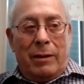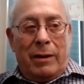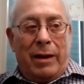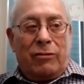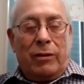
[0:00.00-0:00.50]

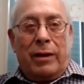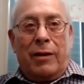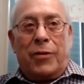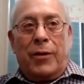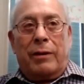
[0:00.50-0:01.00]
Actually,
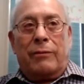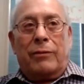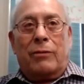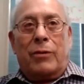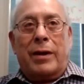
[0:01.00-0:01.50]
I thought
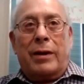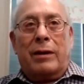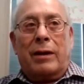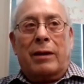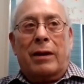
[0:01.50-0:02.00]
of
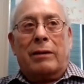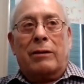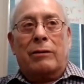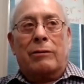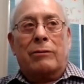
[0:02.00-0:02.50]
creating kind of like
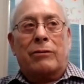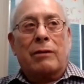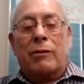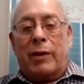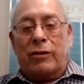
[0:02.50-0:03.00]
a
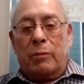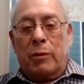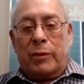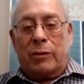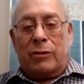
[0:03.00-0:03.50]
civil rights
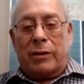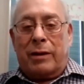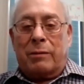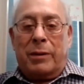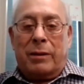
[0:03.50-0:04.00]
movement because I
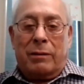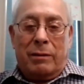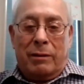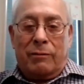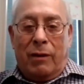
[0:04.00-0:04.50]
had
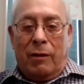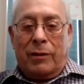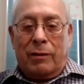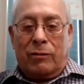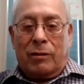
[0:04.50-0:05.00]
been
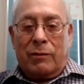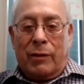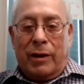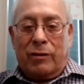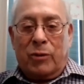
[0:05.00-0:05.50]
involved in the civil
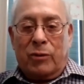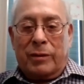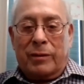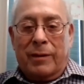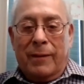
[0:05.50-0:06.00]
rights
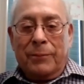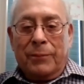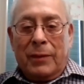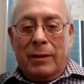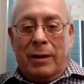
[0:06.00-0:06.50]
movement.
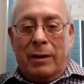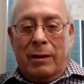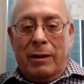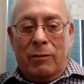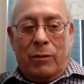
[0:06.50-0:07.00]

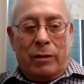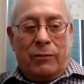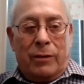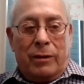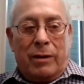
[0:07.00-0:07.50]
I worked
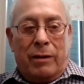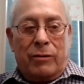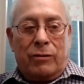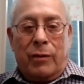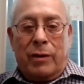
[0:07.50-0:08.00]
for the
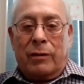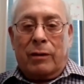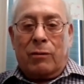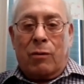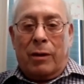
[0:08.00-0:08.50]
Congress of Racial
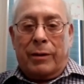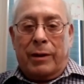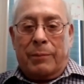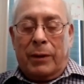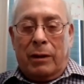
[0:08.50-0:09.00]
Equality
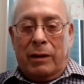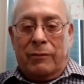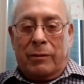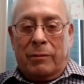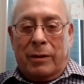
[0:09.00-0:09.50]
up in
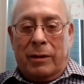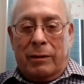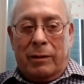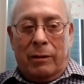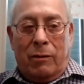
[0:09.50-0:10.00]
Cleveland,
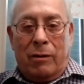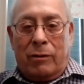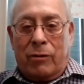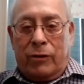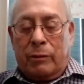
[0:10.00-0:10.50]
a long
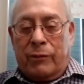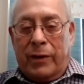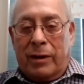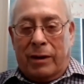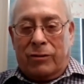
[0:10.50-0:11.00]
Christmas
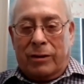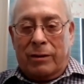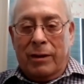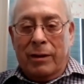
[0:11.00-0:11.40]
vacation